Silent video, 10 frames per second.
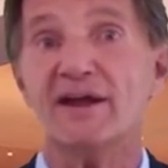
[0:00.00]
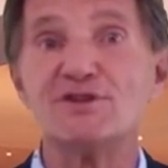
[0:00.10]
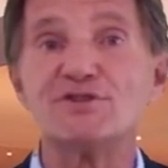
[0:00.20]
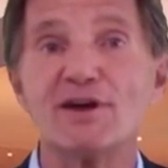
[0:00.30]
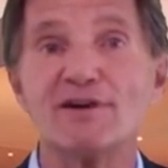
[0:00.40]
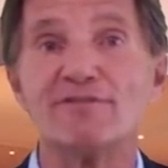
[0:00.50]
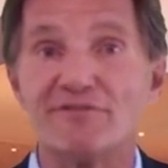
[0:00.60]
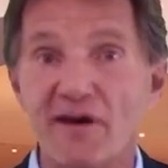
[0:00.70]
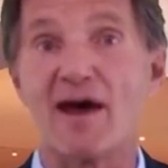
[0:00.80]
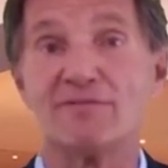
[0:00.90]
Instead of
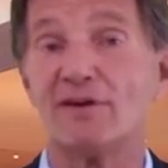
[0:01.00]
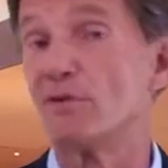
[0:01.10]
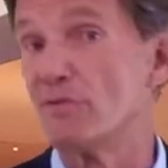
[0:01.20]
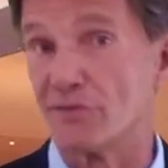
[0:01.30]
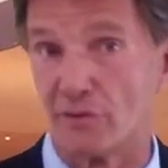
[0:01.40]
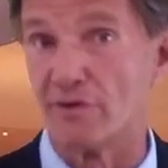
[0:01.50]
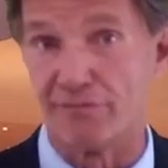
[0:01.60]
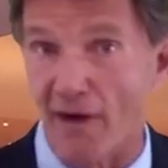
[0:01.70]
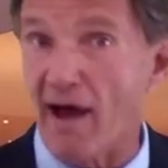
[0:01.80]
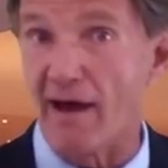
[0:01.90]

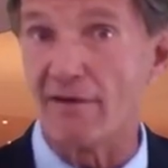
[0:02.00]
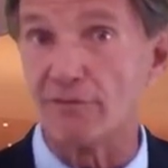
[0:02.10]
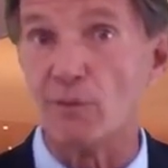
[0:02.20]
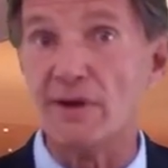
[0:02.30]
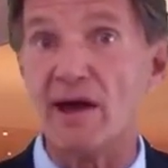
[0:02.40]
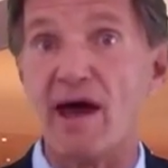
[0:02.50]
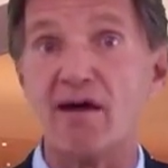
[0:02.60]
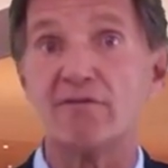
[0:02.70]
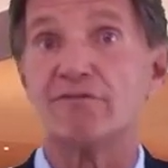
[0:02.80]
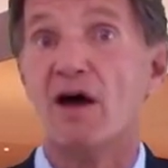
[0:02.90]
535, we
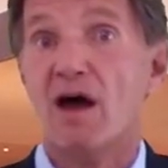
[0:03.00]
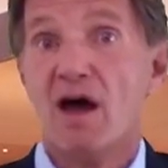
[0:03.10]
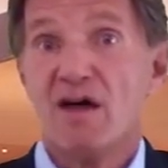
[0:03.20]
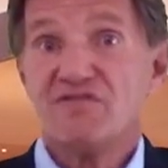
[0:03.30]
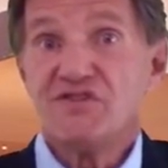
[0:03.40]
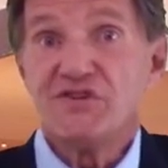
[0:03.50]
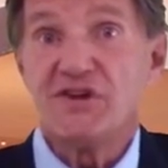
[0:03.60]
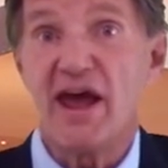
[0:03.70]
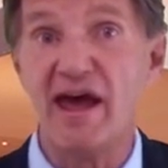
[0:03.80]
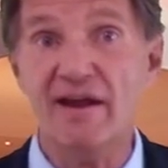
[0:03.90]
have
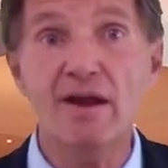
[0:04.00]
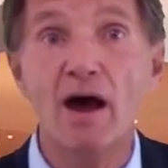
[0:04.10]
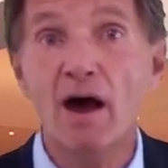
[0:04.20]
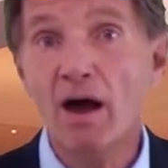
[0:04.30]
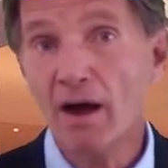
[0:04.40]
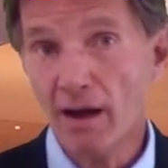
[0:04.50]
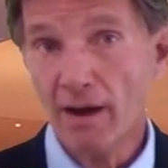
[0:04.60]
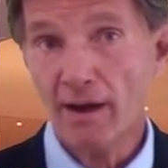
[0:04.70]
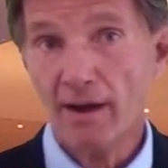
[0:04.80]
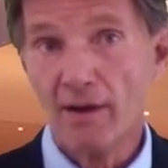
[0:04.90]
10
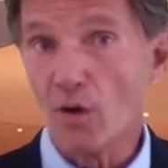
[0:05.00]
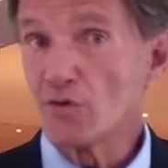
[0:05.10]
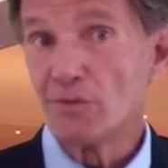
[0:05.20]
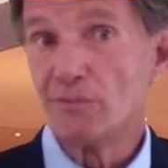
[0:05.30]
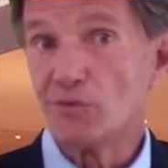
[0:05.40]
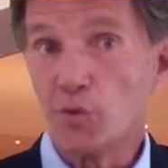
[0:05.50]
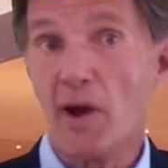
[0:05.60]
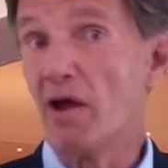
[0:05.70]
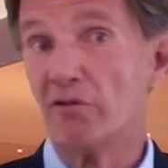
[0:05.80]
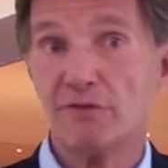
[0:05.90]
or
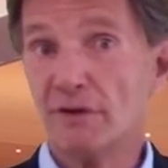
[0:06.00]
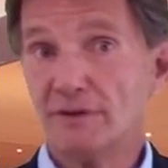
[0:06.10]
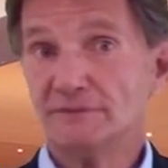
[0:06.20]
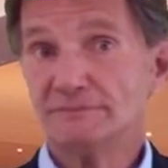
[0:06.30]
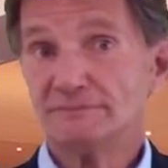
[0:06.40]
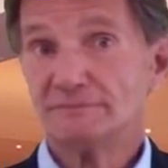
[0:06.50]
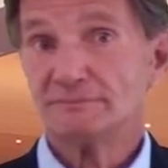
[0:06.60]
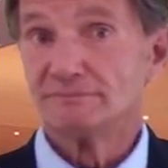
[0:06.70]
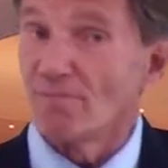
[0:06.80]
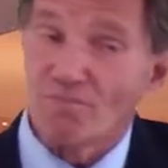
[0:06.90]
12
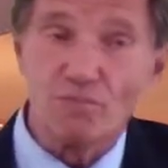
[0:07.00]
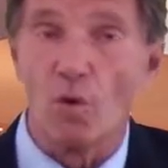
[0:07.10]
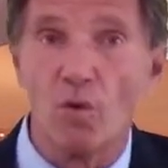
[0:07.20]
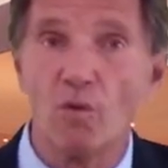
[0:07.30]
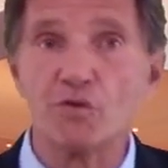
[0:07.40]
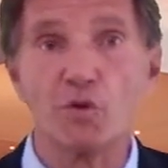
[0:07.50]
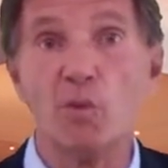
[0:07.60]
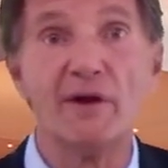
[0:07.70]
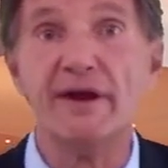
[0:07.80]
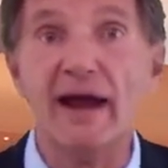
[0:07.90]
or
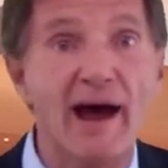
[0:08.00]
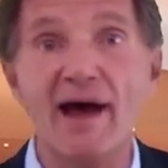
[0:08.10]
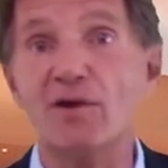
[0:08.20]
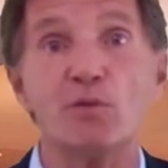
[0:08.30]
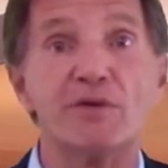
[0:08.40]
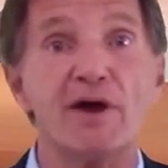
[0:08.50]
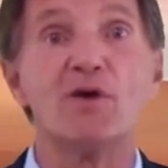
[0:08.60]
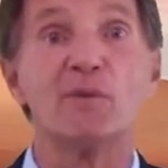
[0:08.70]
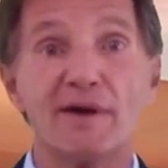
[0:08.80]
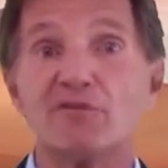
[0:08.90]
20, I don't
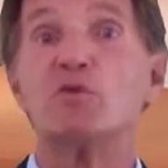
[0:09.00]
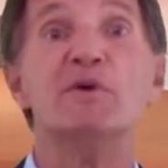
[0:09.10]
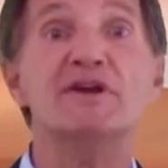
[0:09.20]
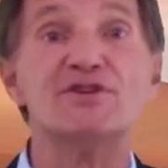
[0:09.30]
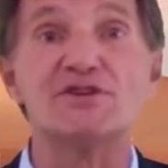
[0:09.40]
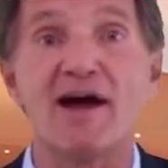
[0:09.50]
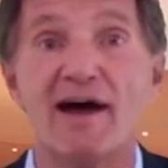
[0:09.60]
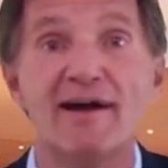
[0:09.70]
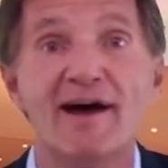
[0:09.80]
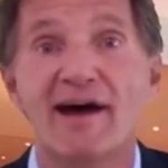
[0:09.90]
care, whatever we
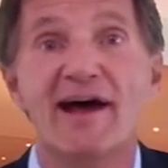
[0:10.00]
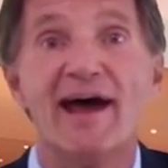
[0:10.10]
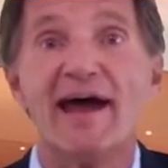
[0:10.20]
decide.